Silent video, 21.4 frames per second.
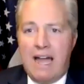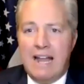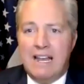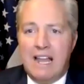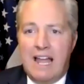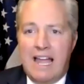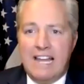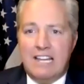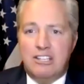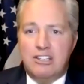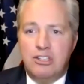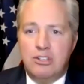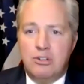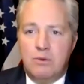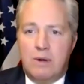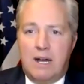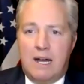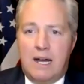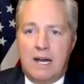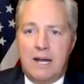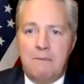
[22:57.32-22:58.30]
I'd like
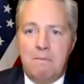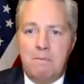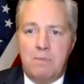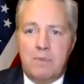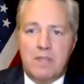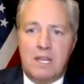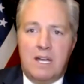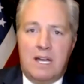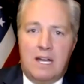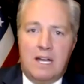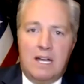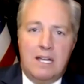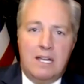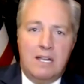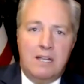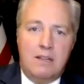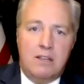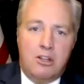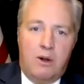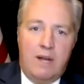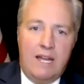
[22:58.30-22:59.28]
to
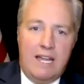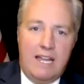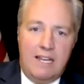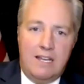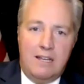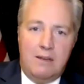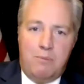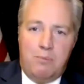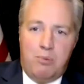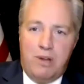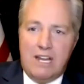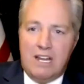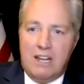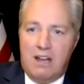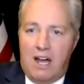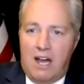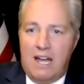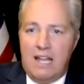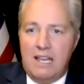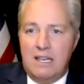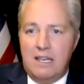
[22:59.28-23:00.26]
go ahead and bring
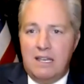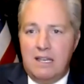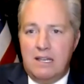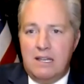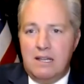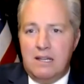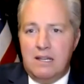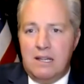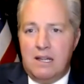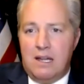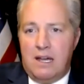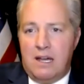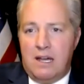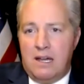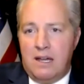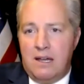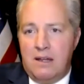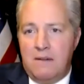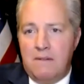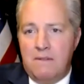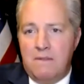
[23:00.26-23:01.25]
on,
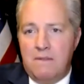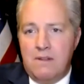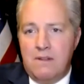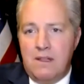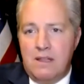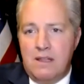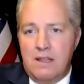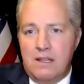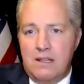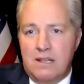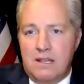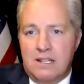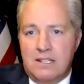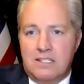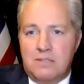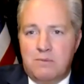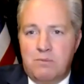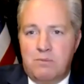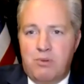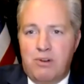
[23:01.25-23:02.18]
let's